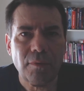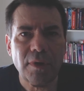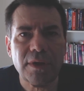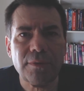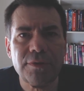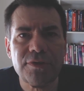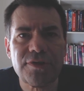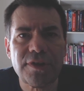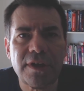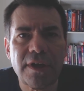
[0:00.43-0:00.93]

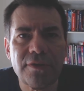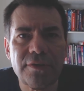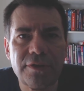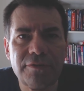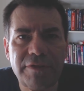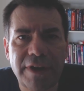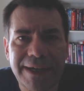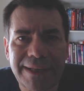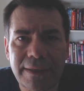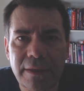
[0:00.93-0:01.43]
Well, it was
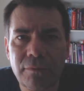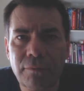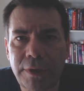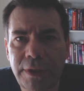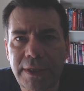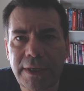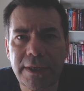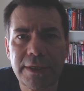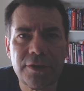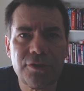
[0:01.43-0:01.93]
another violent
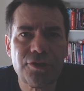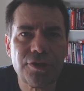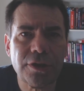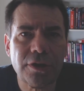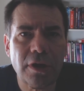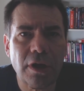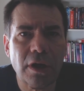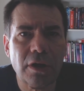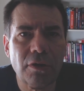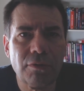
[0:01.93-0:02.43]
weekend in
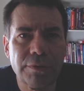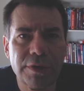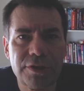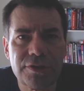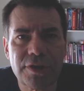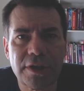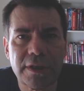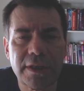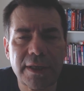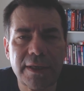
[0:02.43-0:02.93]
Chicago
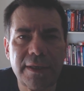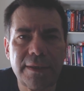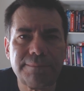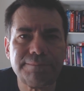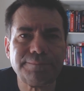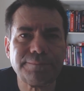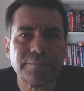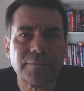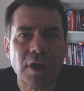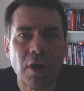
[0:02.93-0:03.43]
recently,
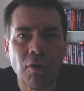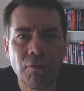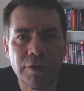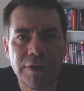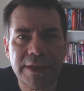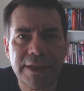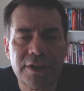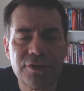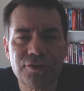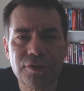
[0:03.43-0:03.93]

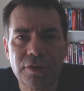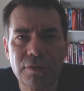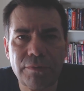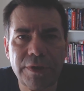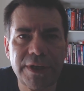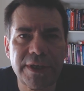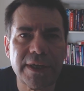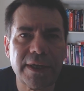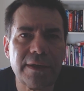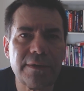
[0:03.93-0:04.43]
over the Easter
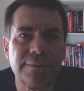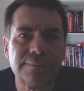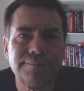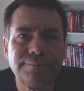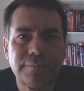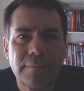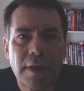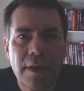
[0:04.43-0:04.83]
weekend.